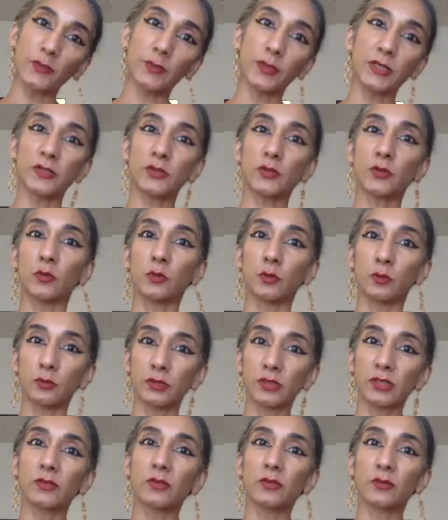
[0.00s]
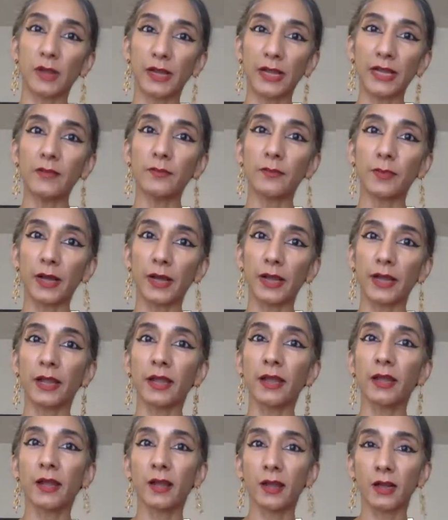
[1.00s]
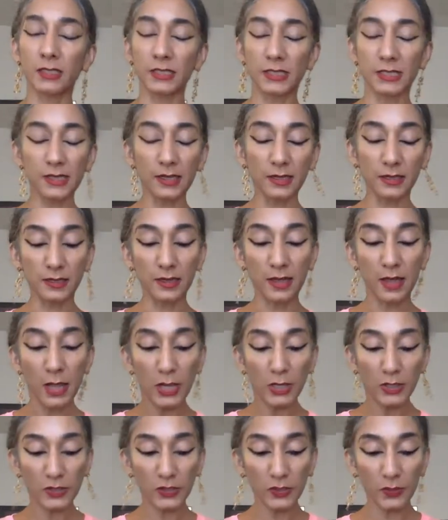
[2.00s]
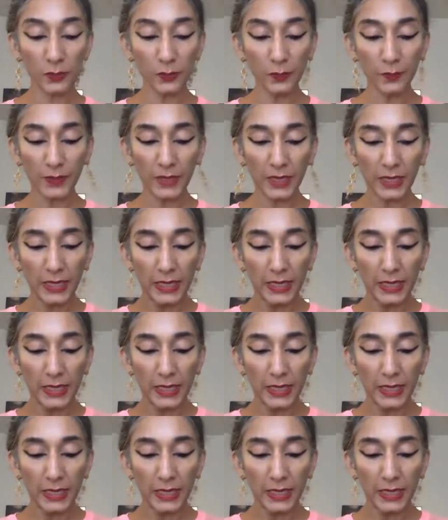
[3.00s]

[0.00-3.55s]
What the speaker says: to be schooled, right, by her son. So